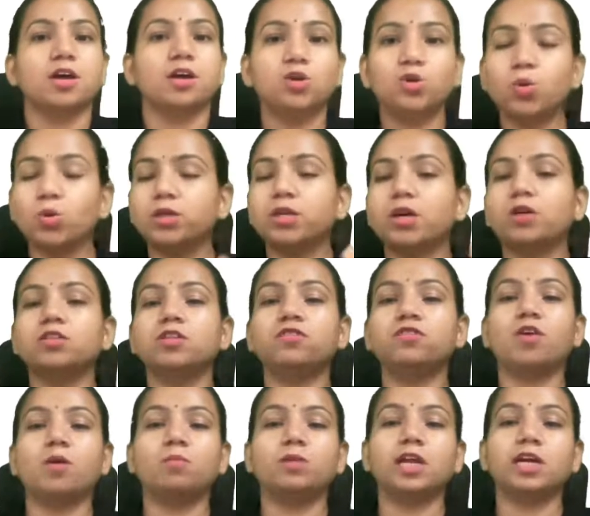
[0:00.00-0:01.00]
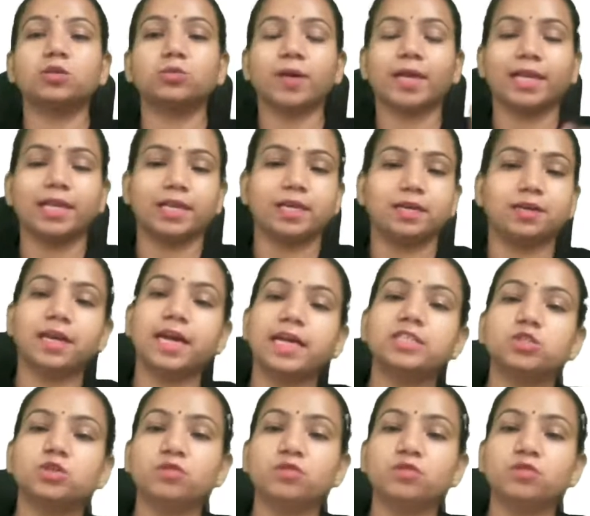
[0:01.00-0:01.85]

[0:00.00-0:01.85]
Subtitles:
note down the formula quickly, right?